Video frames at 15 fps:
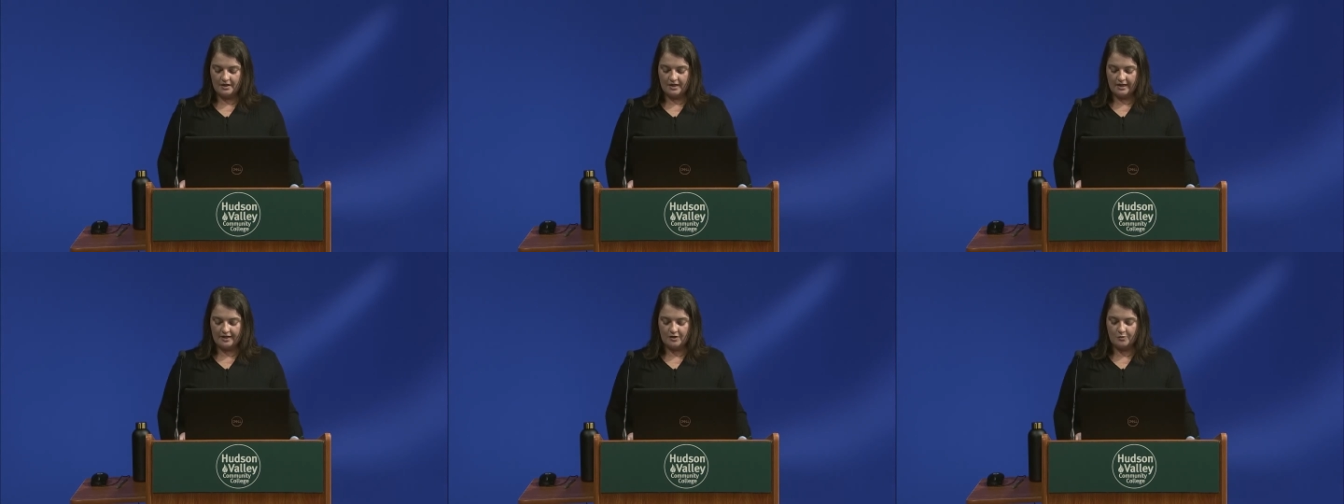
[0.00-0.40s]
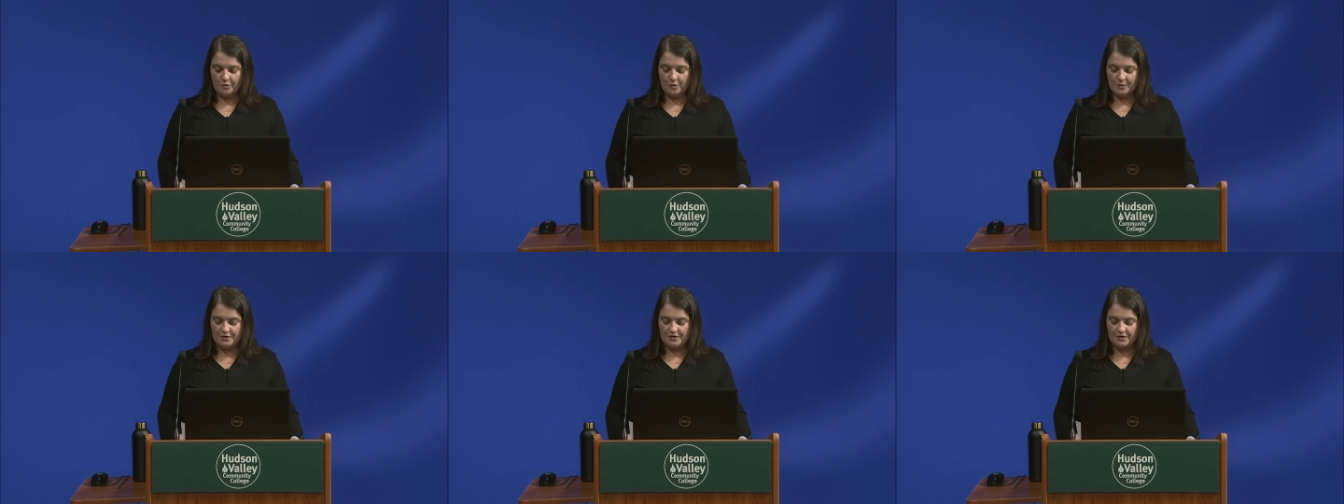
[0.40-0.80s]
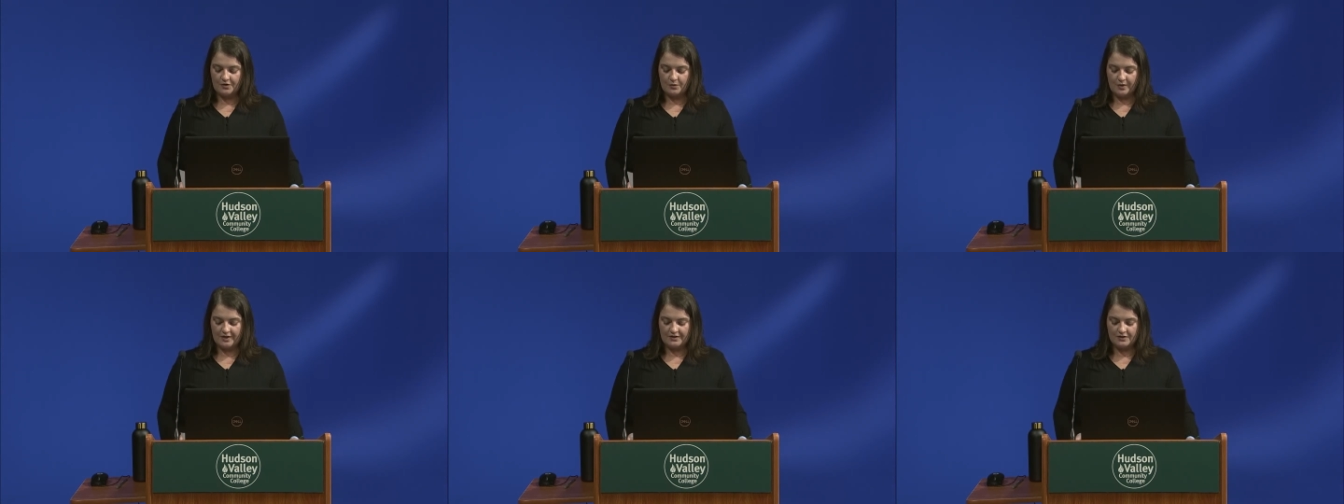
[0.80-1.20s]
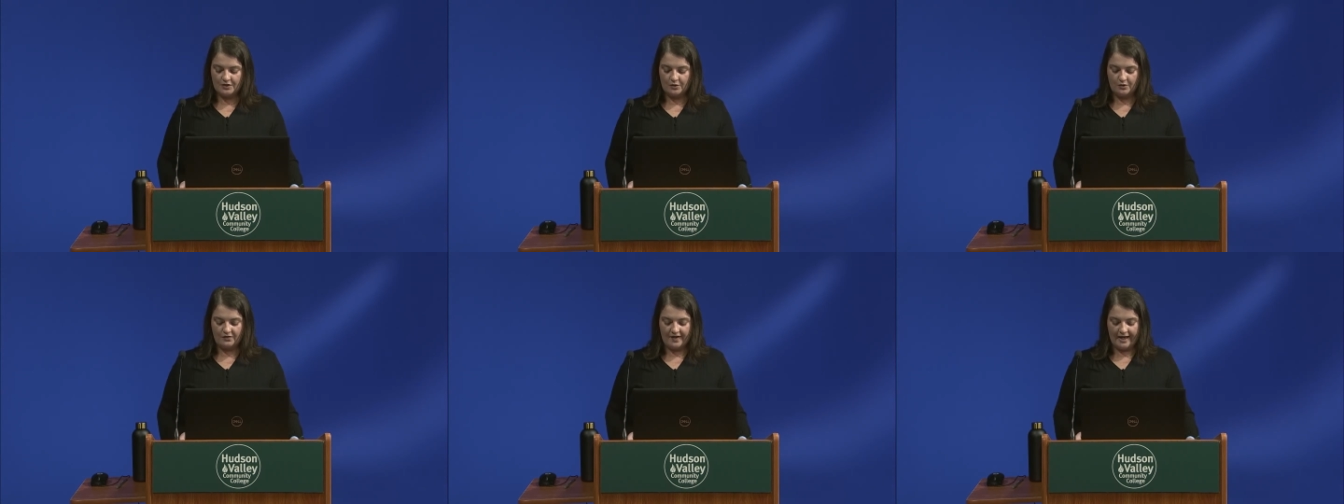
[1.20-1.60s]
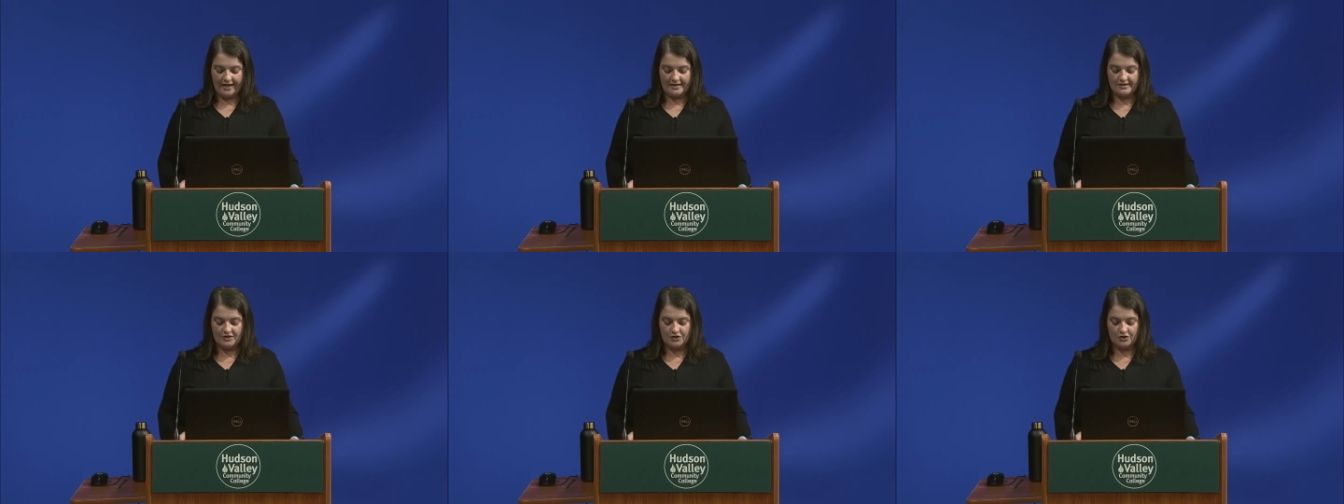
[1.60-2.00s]
and the boomers are the ones who have
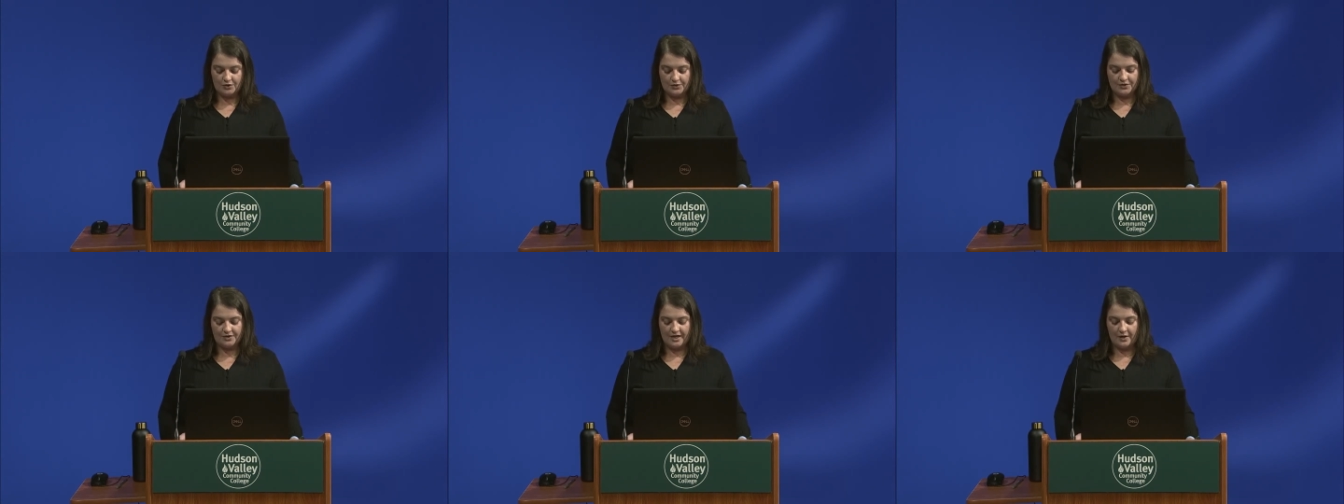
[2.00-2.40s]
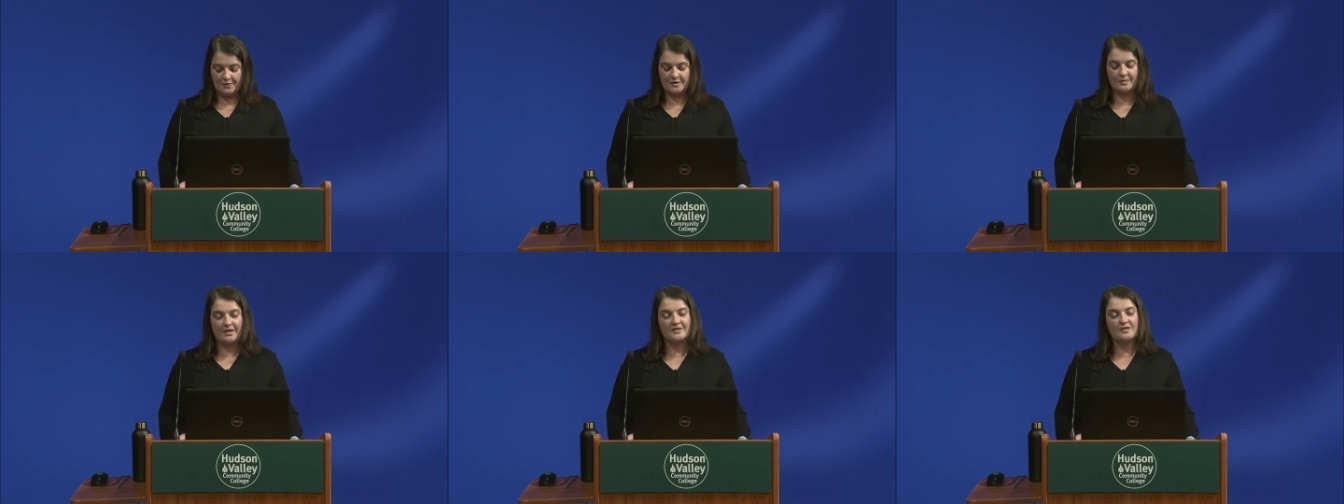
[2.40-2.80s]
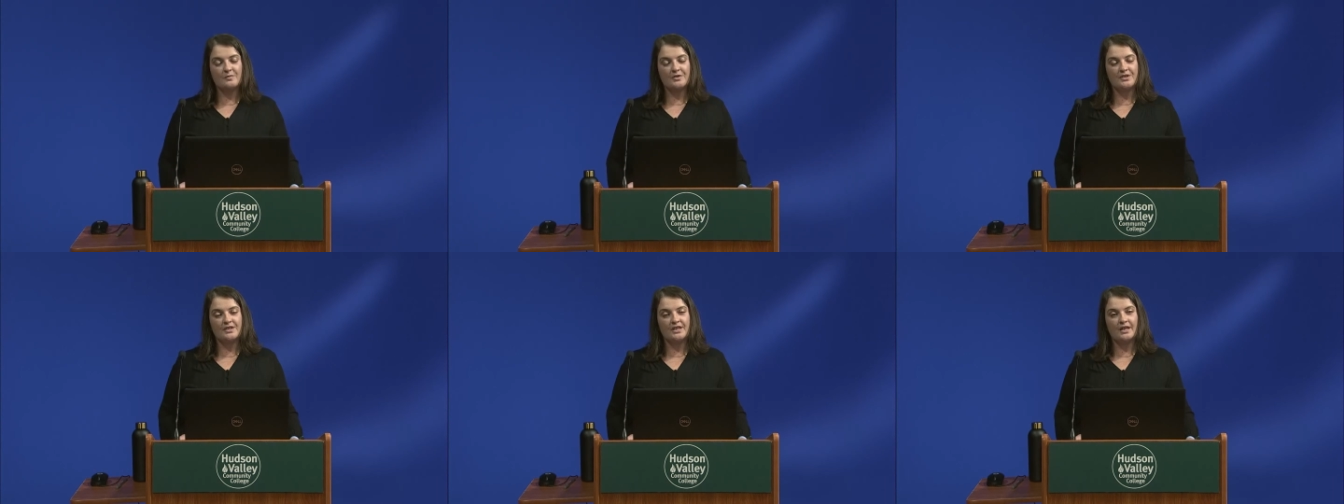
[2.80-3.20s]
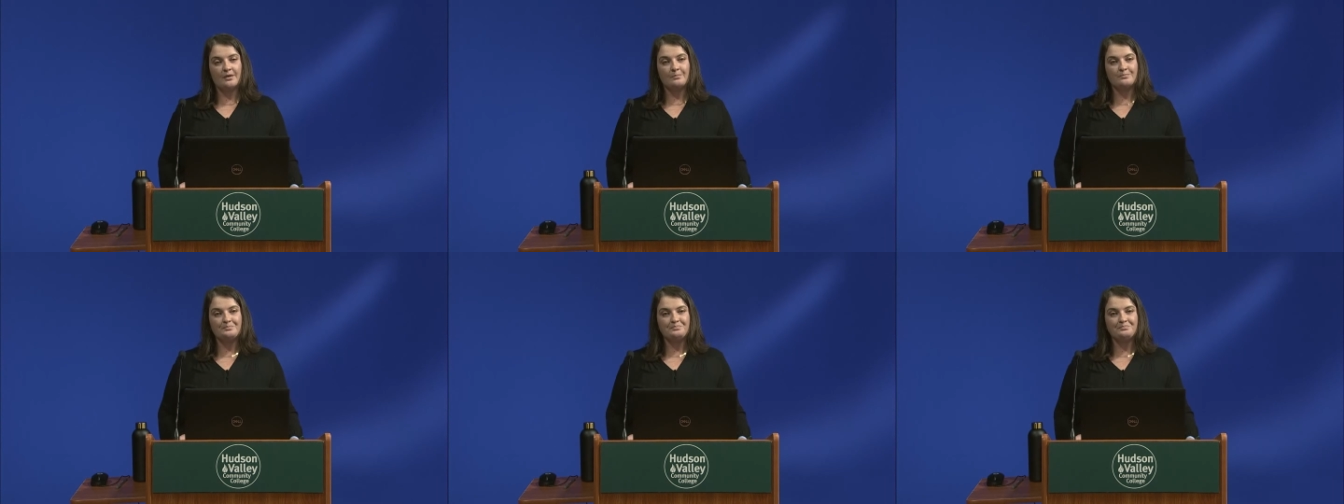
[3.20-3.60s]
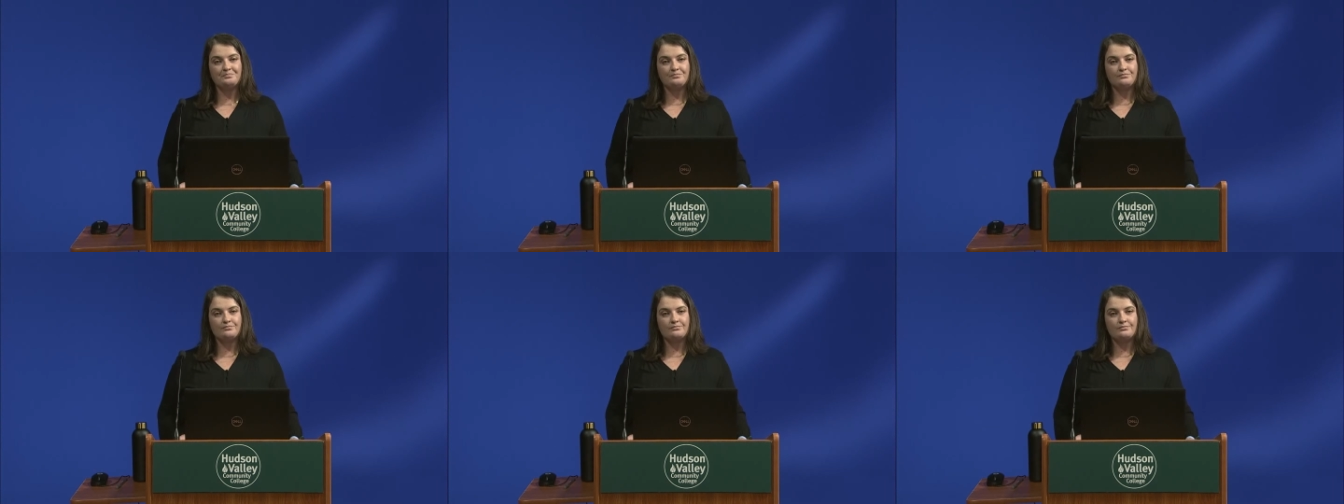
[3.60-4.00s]
had to shoulder that responsibility.
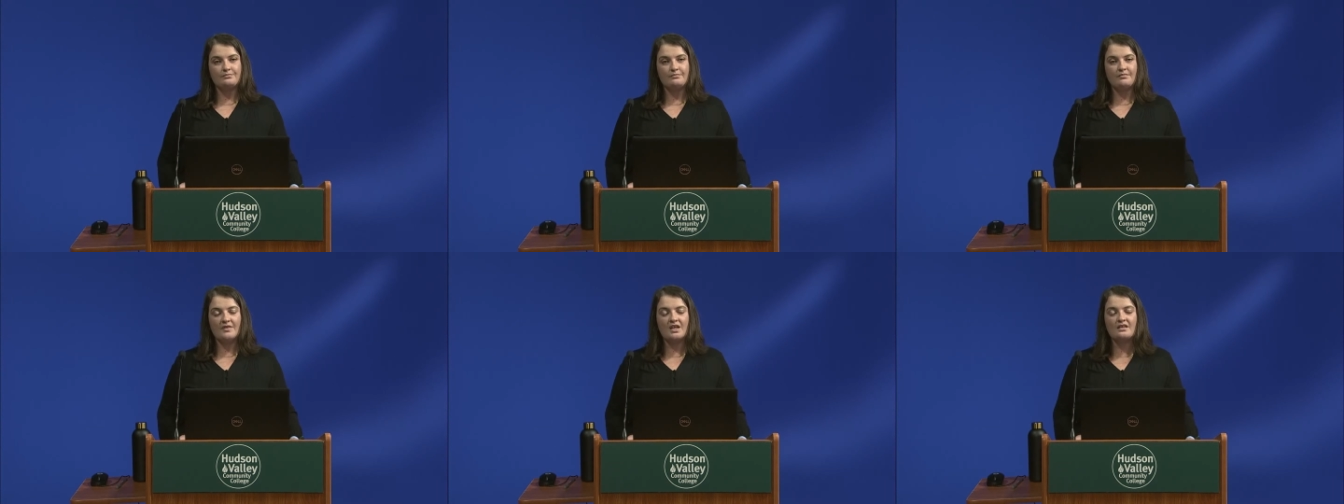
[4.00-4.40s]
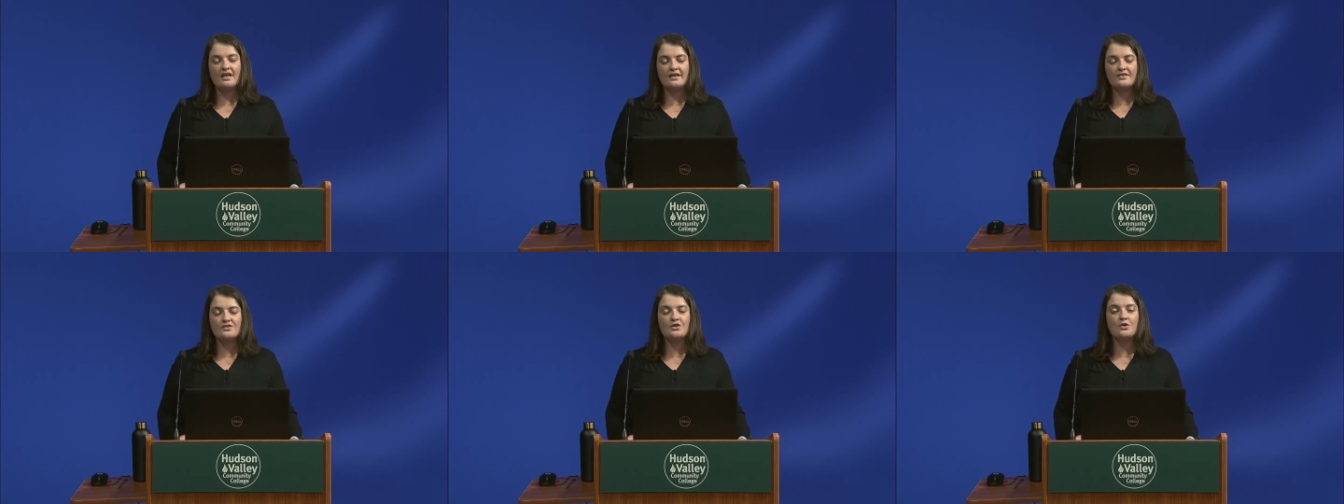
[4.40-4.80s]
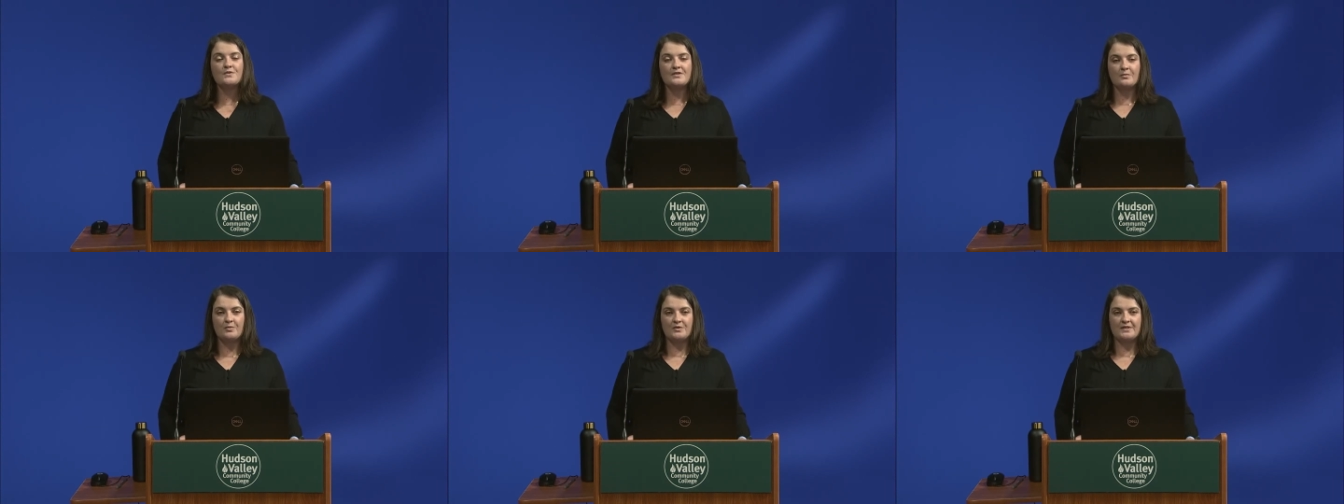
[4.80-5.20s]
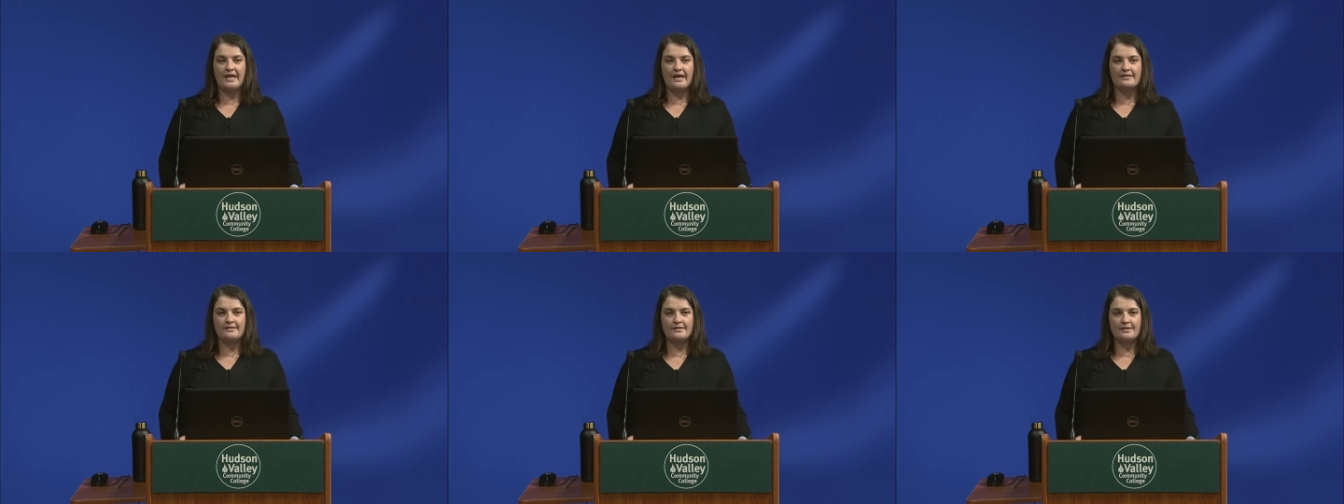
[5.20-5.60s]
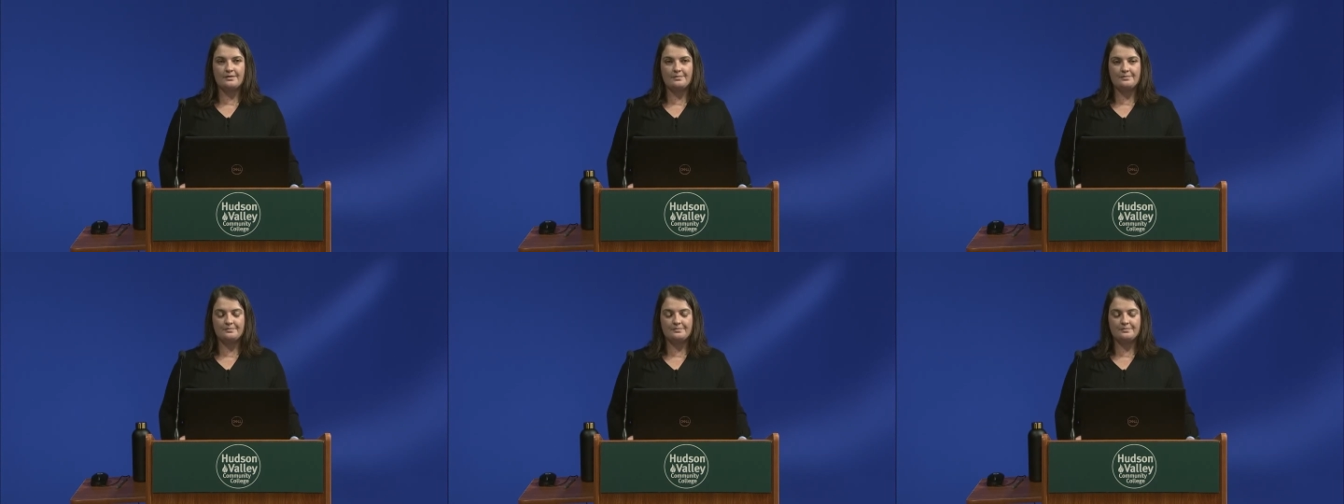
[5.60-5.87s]
That is no simple task.